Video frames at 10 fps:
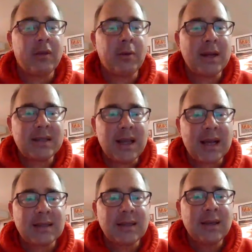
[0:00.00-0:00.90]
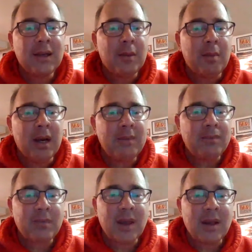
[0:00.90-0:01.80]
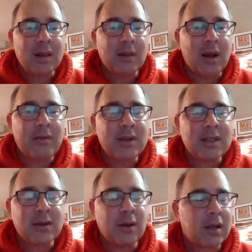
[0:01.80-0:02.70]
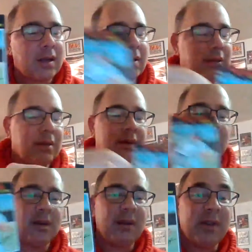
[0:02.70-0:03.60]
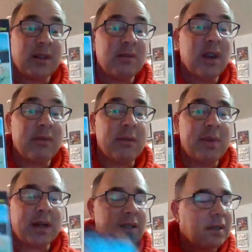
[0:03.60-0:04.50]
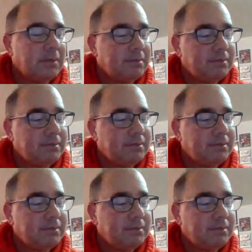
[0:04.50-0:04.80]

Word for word: the Red Sox, but love this look. Love the love the picture.